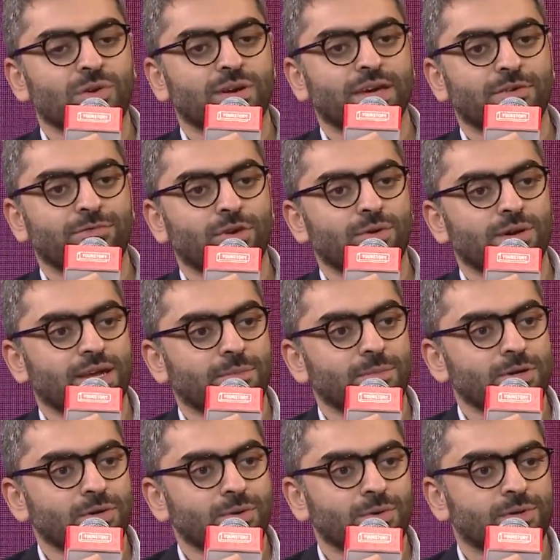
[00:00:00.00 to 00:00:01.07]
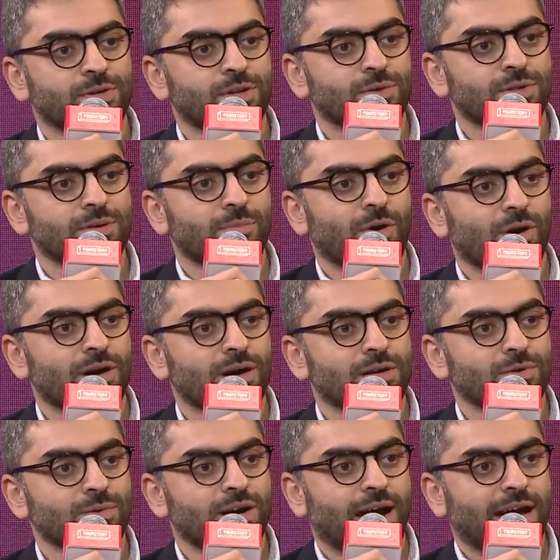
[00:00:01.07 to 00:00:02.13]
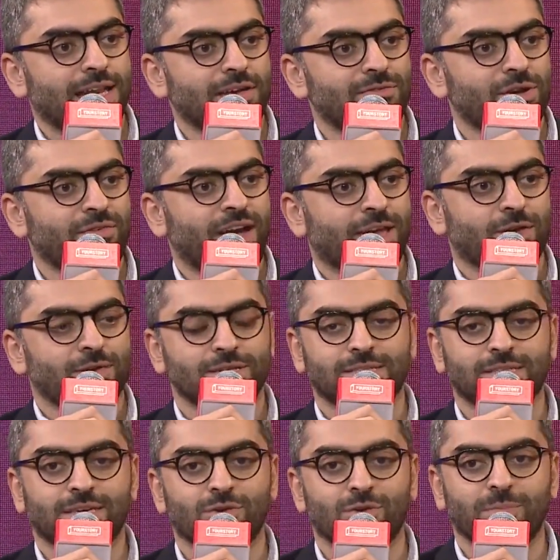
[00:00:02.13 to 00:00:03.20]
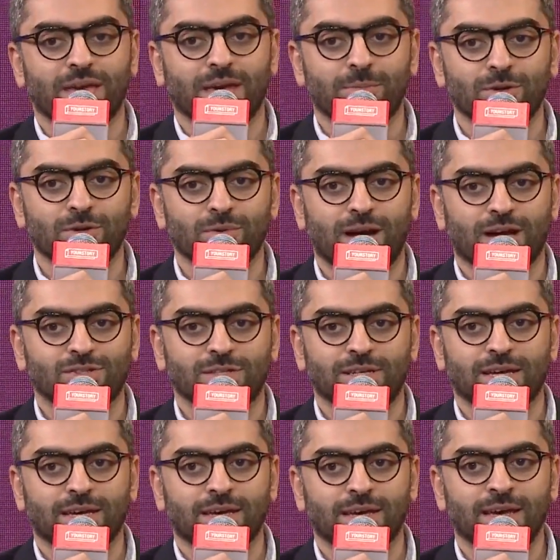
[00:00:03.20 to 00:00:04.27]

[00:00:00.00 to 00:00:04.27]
if you were able to tune the model to a high level of accuracy, you'd be able to actually